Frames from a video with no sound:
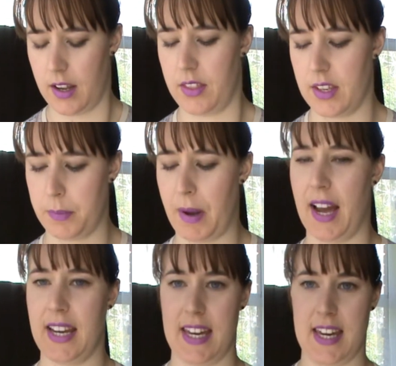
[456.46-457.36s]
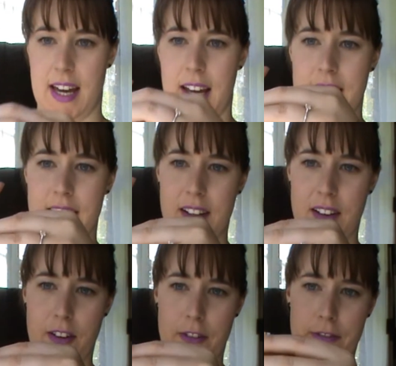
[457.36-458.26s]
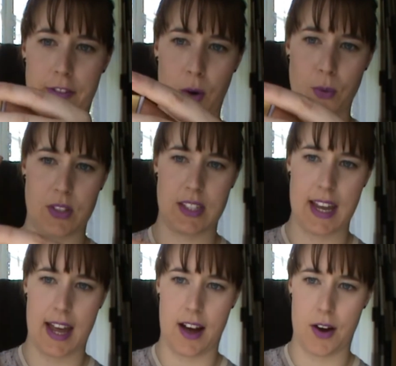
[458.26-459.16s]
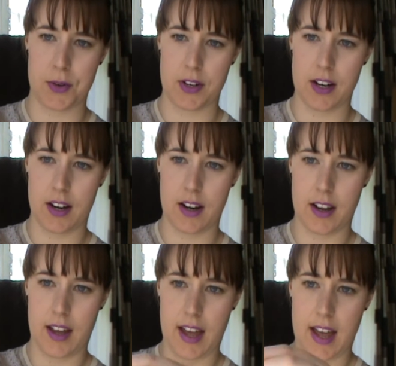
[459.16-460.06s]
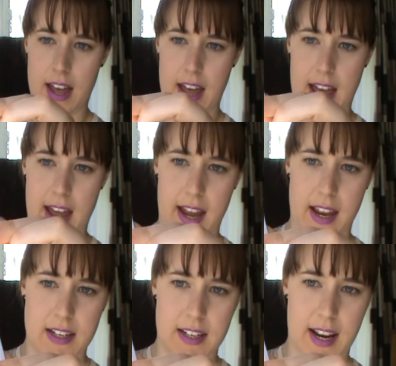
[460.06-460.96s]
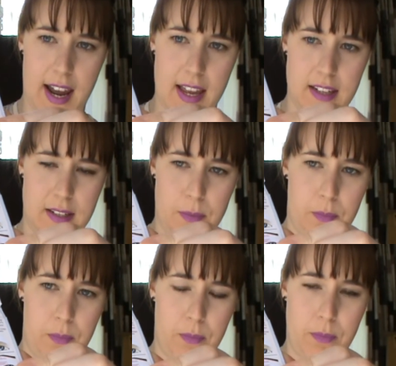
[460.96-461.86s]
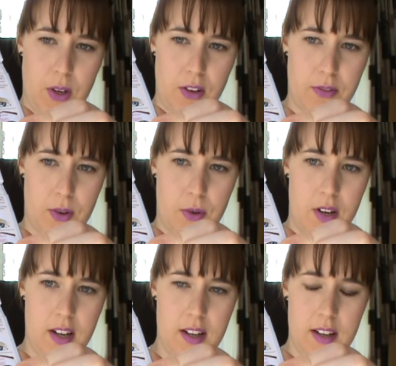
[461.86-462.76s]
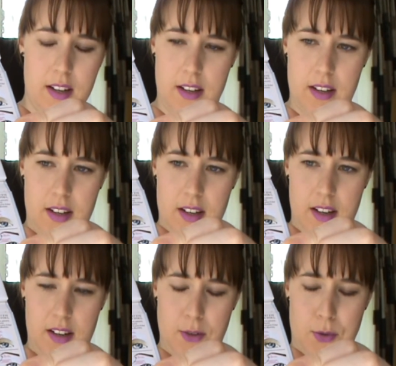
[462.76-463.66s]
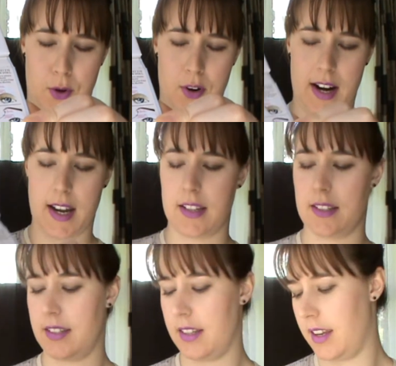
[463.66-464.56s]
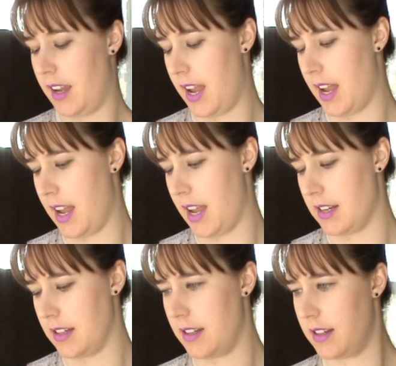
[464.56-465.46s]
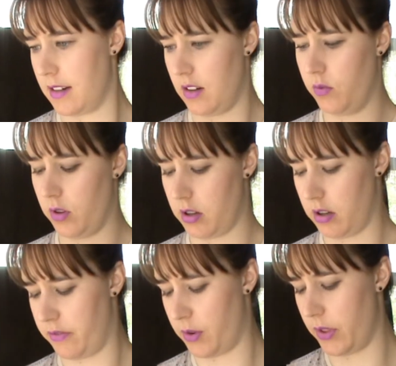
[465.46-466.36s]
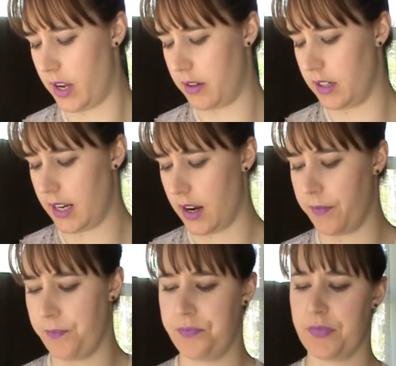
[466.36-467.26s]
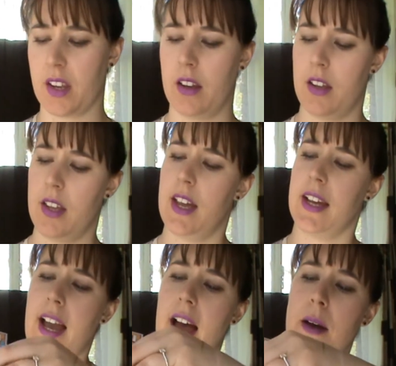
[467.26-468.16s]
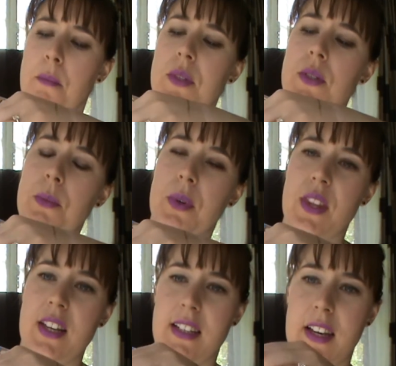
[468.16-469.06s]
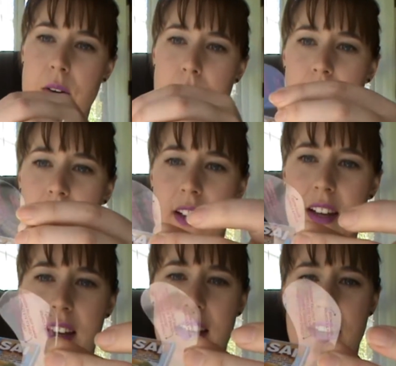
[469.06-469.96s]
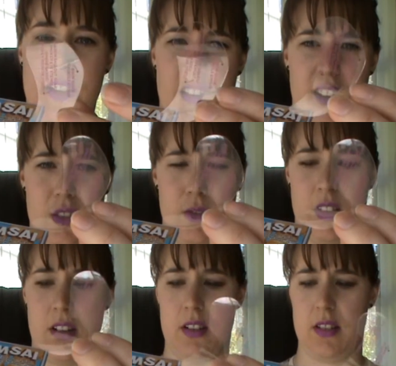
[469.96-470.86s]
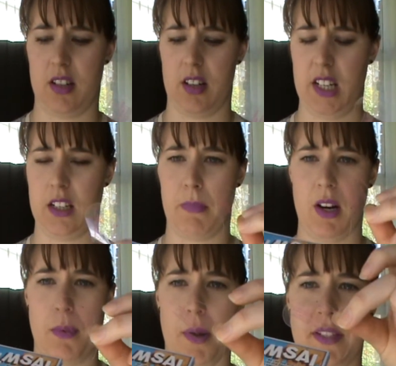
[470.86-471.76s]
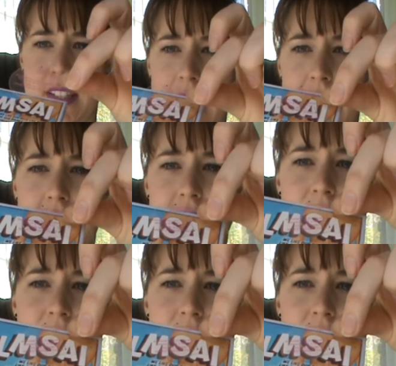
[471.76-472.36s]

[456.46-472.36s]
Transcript: this part here folds down and it has beautiful drawings. And fold that one down. Comes with these little, oh sorry, you might not be able to see that,